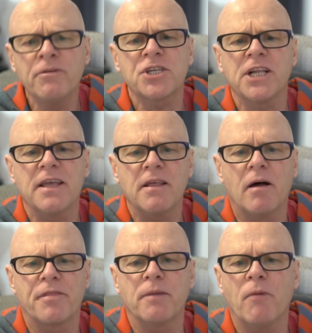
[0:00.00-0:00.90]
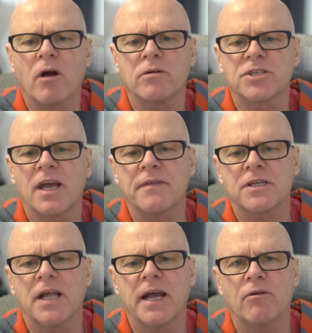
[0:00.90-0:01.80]
Obviously, I think Michael's saying
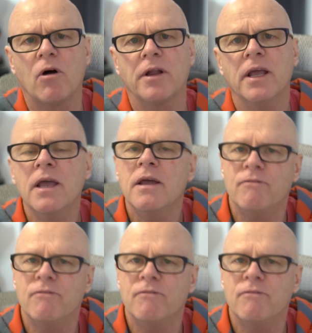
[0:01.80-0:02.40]
this later on,